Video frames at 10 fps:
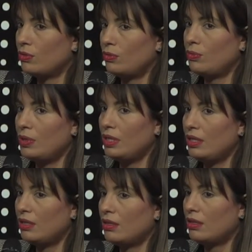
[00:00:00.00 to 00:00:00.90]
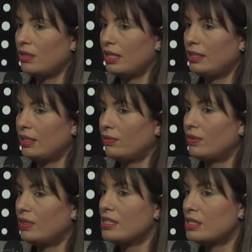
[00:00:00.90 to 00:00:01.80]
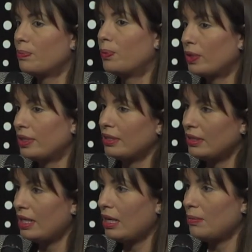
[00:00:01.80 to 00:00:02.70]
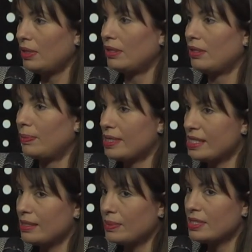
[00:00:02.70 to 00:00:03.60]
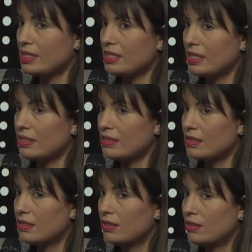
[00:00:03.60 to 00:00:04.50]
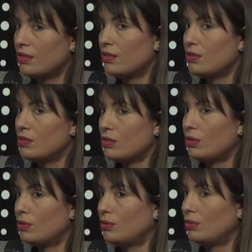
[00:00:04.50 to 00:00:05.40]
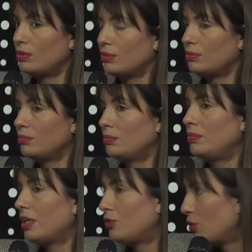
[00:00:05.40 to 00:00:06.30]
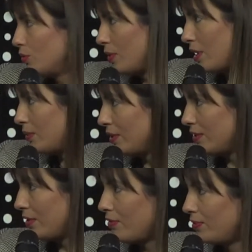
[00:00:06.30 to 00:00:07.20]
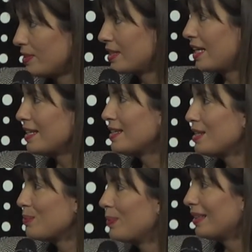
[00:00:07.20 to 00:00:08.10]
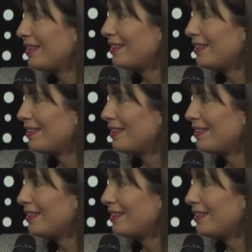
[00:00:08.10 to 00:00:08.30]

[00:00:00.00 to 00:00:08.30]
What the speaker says: we at the end of the day supporting them in their business needs. So not to go now in the reference cases, but